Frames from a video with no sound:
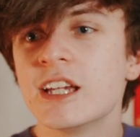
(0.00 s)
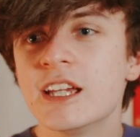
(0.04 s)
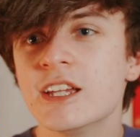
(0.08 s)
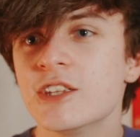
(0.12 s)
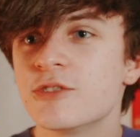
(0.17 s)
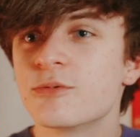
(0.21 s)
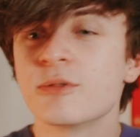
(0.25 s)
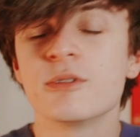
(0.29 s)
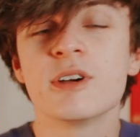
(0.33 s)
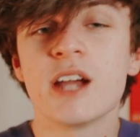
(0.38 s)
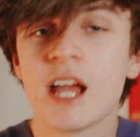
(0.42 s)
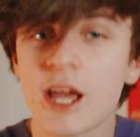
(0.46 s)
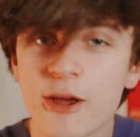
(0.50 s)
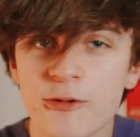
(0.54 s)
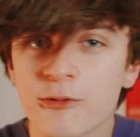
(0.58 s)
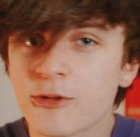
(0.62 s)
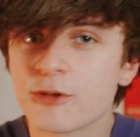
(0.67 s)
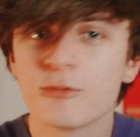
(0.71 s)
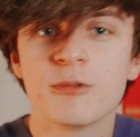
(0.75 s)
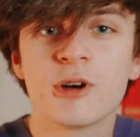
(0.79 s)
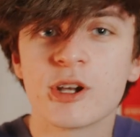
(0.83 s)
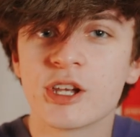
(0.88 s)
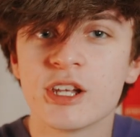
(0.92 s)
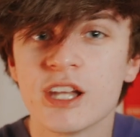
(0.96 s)
age where
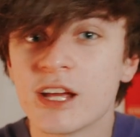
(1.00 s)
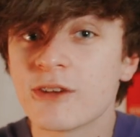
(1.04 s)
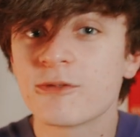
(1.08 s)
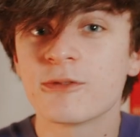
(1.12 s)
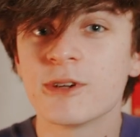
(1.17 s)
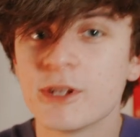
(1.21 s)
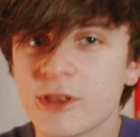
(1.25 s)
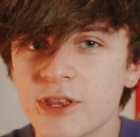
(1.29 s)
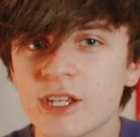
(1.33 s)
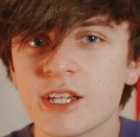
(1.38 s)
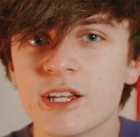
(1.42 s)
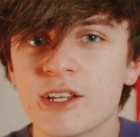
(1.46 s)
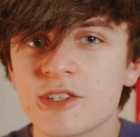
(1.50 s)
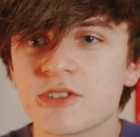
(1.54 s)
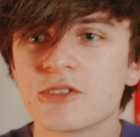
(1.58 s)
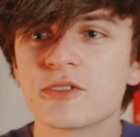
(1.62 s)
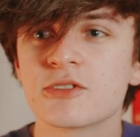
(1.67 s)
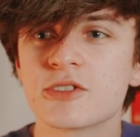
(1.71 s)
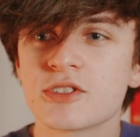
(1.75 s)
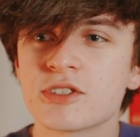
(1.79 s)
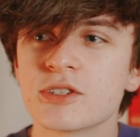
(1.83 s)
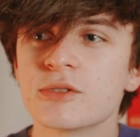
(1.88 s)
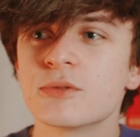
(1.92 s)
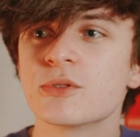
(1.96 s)
everyone and everything is
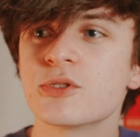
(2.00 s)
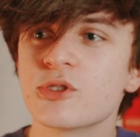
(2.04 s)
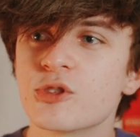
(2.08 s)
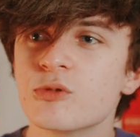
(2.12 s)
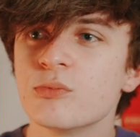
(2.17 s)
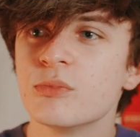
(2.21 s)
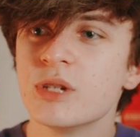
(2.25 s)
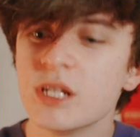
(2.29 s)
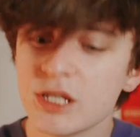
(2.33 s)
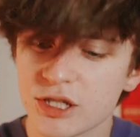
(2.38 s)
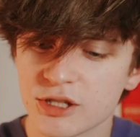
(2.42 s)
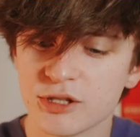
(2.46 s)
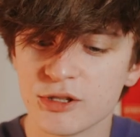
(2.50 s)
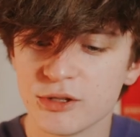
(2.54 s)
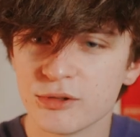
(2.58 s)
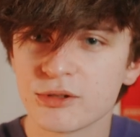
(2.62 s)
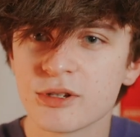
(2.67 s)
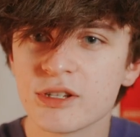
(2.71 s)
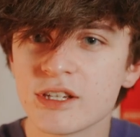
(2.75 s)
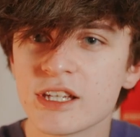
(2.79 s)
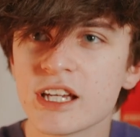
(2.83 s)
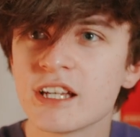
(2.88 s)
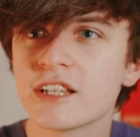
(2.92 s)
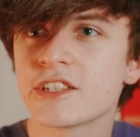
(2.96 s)
on social media, you
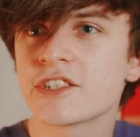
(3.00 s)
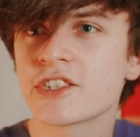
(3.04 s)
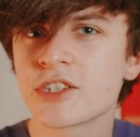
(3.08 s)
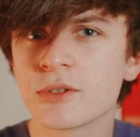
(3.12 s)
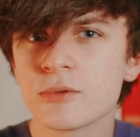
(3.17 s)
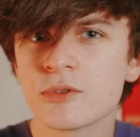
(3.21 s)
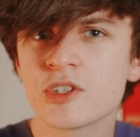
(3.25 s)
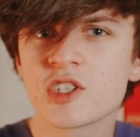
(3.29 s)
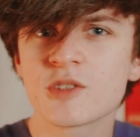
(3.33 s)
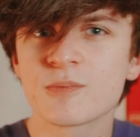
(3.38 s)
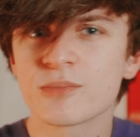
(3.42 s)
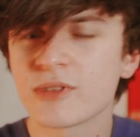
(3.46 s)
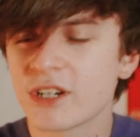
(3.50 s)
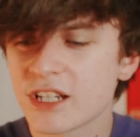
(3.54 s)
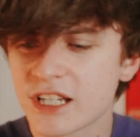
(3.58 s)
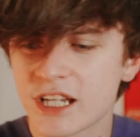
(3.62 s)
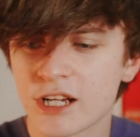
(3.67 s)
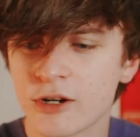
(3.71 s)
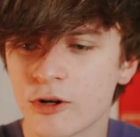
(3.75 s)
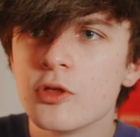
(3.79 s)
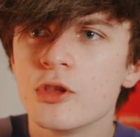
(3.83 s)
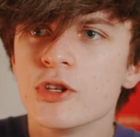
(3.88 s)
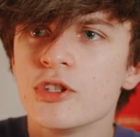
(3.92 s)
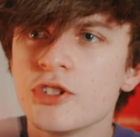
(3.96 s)
can get so spread
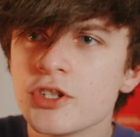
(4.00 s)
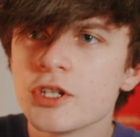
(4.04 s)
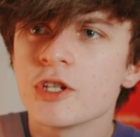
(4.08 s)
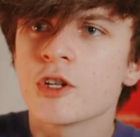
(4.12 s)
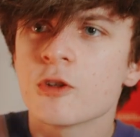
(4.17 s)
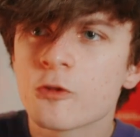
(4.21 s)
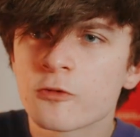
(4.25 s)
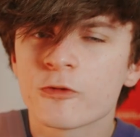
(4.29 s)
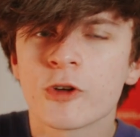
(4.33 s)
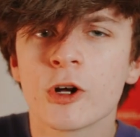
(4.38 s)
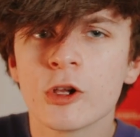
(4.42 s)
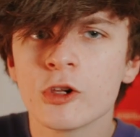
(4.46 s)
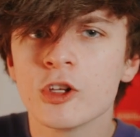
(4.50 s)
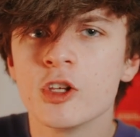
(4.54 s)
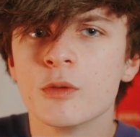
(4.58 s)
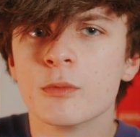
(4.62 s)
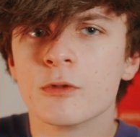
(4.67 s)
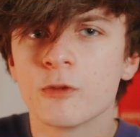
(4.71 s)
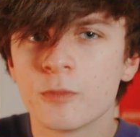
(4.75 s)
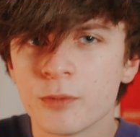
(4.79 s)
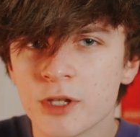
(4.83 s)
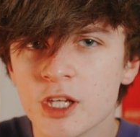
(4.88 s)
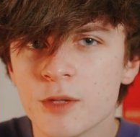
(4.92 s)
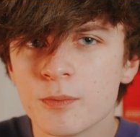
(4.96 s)
out. The sheer volume
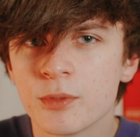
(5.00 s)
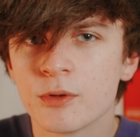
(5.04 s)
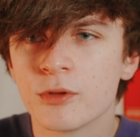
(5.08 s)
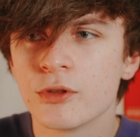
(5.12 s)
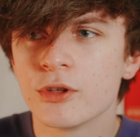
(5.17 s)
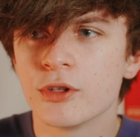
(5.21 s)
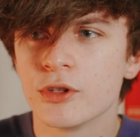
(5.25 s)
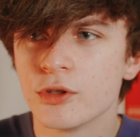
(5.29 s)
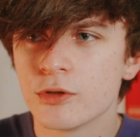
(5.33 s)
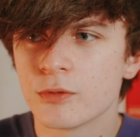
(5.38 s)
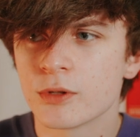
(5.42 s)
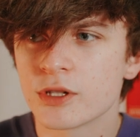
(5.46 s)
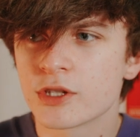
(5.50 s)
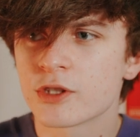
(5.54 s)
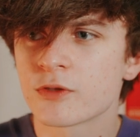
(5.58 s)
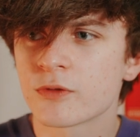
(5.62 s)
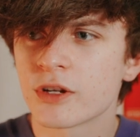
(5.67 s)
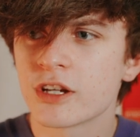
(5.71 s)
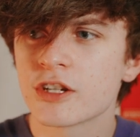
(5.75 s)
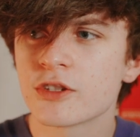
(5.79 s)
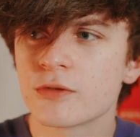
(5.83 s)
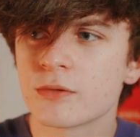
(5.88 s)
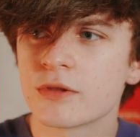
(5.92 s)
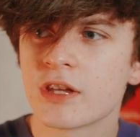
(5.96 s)
of people that you
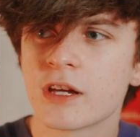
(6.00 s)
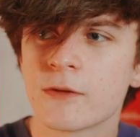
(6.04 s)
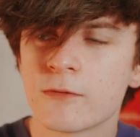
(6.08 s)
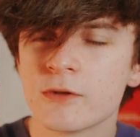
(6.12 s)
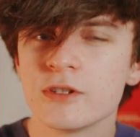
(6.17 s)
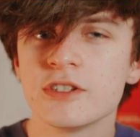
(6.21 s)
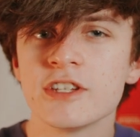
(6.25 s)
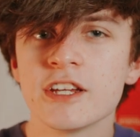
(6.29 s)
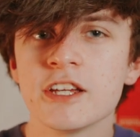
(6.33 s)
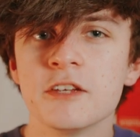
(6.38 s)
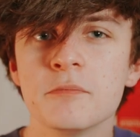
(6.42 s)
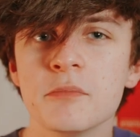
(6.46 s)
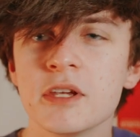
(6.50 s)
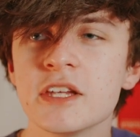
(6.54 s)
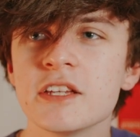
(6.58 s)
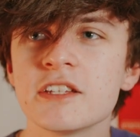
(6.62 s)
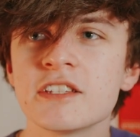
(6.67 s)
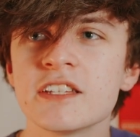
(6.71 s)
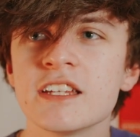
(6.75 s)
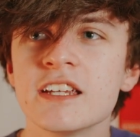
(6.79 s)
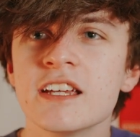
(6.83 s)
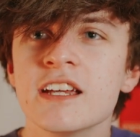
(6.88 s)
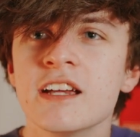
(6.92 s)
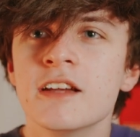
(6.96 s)
interact with every day
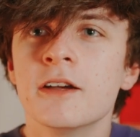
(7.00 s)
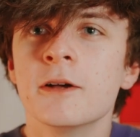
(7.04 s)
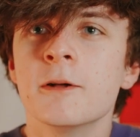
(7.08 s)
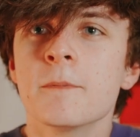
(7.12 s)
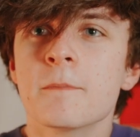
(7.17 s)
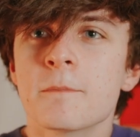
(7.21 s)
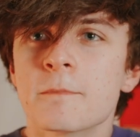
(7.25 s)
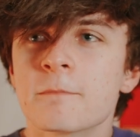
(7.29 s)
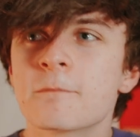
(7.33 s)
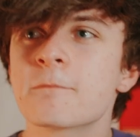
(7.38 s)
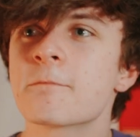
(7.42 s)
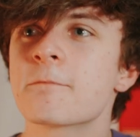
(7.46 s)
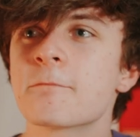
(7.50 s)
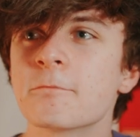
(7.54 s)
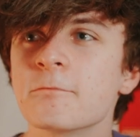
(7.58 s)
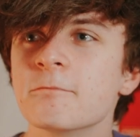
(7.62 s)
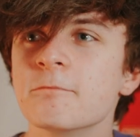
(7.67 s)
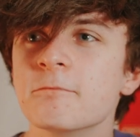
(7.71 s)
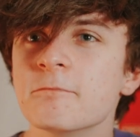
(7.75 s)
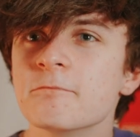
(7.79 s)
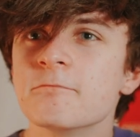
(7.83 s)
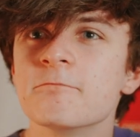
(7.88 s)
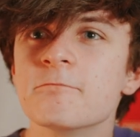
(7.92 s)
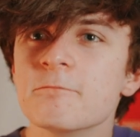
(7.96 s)
makes
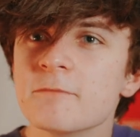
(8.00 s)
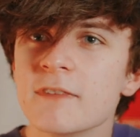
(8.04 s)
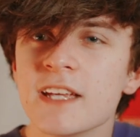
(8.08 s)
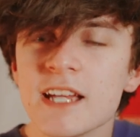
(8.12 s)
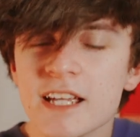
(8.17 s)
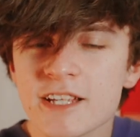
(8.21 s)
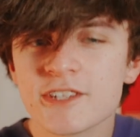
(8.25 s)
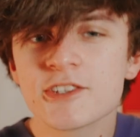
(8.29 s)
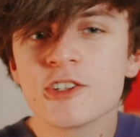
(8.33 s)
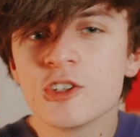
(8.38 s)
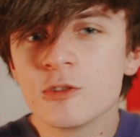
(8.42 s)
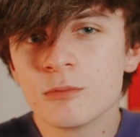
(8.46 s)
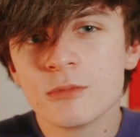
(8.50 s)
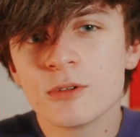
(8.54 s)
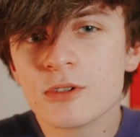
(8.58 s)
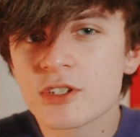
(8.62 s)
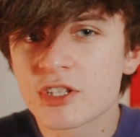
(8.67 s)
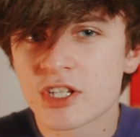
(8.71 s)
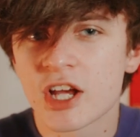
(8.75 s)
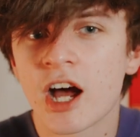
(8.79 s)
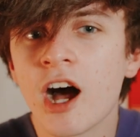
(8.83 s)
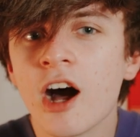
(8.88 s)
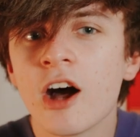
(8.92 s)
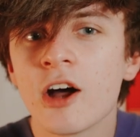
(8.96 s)
it's
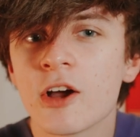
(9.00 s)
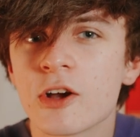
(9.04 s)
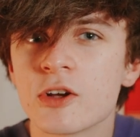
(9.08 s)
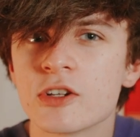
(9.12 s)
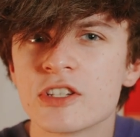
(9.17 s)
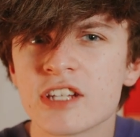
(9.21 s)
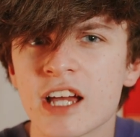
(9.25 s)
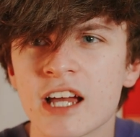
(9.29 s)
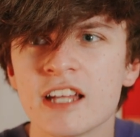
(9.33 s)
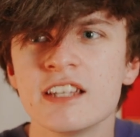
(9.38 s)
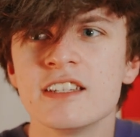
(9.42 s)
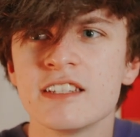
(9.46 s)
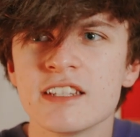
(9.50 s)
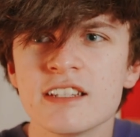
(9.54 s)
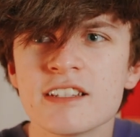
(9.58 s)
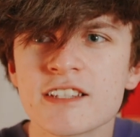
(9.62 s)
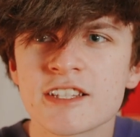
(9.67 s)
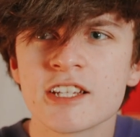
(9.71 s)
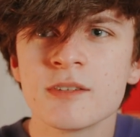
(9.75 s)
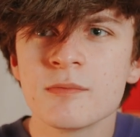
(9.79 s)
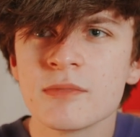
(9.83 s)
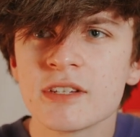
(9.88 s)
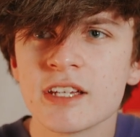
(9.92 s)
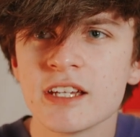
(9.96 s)
almost hard, and in
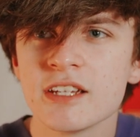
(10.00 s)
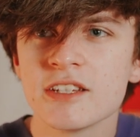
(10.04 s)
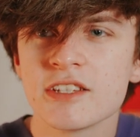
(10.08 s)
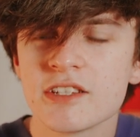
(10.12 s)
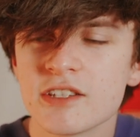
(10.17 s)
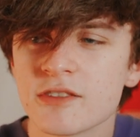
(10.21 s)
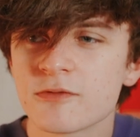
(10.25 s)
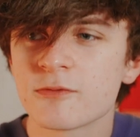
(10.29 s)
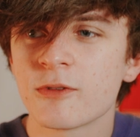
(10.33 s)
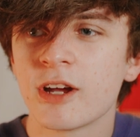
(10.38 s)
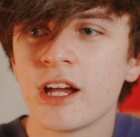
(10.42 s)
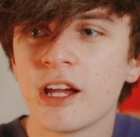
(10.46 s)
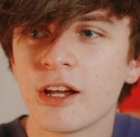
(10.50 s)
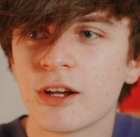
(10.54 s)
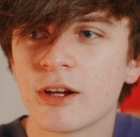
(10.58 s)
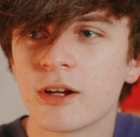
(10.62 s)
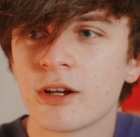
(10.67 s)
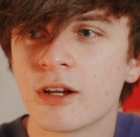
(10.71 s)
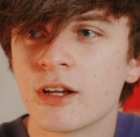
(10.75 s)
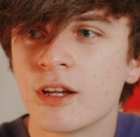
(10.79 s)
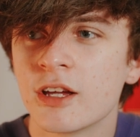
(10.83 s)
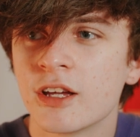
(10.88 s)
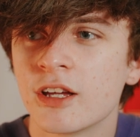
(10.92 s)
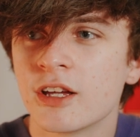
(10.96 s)
some cases
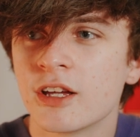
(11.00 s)
rare,